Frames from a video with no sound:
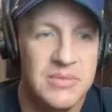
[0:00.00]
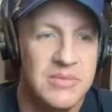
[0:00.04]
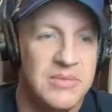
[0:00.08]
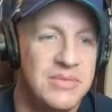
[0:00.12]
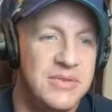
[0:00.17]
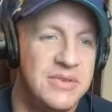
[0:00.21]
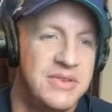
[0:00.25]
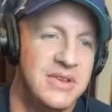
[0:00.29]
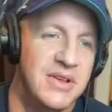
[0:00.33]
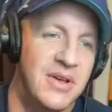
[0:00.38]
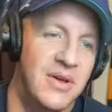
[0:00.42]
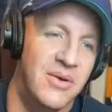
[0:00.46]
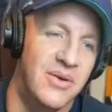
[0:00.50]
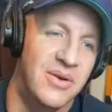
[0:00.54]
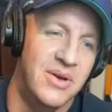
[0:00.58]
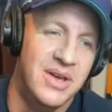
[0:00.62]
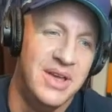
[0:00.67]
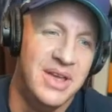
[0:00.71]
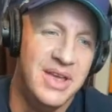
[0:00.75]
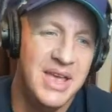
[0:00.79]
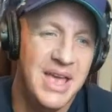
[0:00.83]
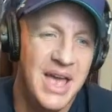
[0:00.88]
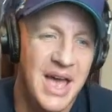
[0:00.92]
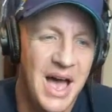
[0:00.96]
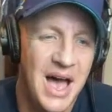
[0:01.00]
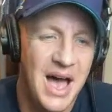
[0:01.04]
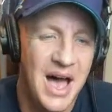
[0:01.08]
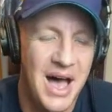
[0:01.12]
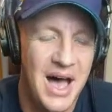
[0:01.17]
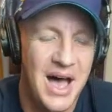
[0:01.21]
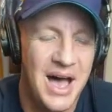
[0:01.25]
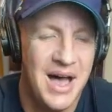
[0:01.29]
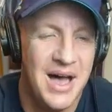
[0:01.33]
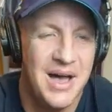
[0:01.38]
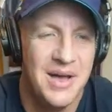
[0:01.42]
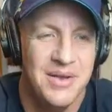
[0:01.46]
So,
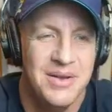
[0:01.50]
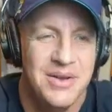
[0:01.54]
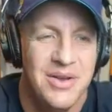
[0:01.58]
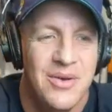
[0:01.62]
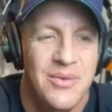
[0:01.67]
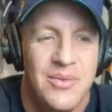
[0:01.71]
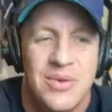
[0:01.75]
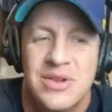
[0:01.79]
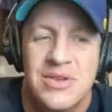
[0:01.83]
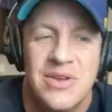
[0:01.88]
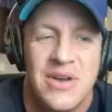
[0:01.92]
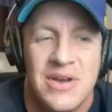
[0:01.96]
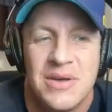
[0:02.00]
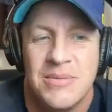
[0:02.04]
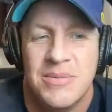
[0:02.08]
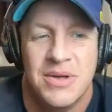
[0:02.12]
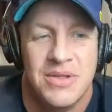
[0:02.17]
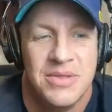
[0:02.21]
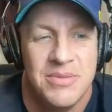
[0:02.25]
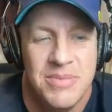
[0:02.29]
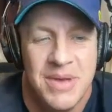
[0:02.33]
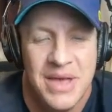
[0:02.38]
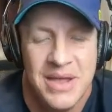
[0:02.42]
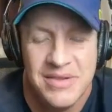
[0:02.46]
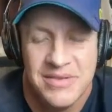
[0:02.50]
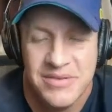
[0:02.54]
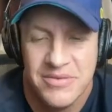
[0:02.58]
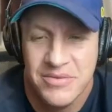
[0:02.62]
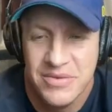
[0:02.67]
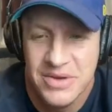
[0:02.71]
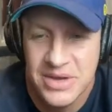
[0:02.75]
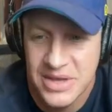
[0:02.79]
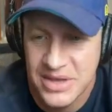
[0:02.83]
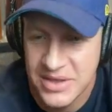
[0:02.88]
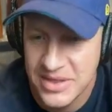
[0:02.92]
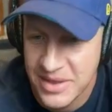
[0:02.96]
no, we talk about the bats
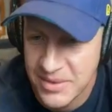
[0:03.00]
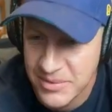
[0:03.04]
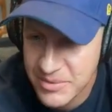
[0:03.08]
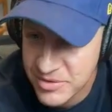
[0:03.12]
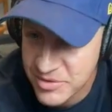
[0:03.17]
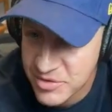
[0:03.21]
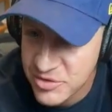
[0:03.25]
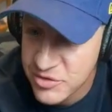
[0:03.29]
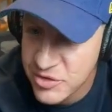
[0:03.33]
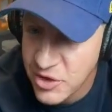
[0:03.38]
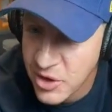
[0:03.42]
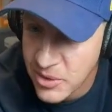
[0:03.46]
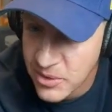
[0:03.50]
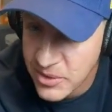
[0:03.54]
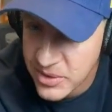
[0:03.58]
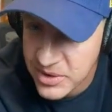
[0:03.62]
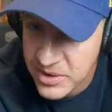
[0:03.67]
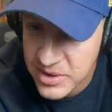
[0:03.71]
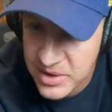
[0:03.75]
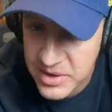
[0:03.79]
every day. That was a joke.